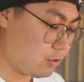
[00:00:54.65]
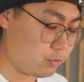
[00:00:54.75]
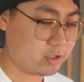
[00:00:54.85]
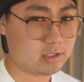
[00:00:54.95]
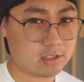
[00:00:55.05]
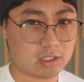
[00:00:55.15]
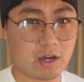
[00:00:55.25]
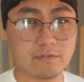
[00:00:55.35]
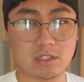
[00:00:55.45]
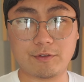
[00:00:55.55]
which is
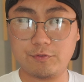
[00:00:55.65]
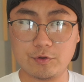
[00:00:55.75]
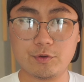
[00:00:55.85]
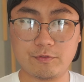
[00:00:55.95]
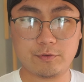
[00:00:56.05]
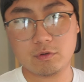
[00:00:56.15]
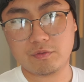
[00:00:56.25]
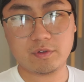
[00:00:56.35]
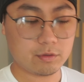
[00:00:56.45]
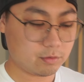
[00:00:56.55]
obviously food
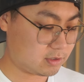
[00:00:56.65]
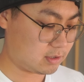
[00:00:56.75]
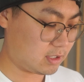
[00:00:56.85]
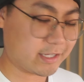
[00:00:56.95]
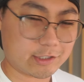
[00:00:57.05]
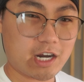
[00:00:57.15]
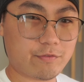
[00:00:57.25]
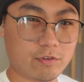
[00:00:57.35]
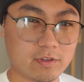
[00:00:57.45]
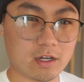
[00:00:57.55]
reviews, and
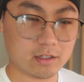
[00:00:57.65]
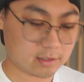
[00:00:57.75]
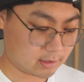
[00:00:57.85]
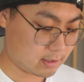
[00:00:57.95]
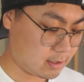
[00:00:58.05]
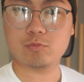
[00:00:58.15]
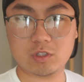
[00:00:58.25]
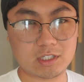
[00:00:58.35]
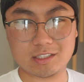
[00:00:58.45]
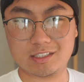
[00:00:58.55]
travel vlogs,
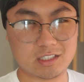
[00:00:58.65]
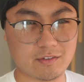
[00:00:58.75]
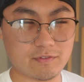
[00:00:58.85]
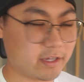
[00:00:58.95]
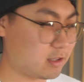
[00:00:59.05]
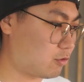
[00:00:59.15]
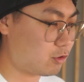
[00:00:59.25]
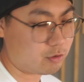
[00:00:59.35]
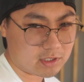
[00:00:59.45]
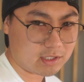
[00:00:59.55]
which consists of like the
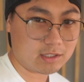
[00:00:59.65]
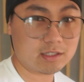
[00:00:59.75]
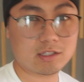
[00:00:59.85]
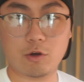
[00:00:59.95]
cruises, the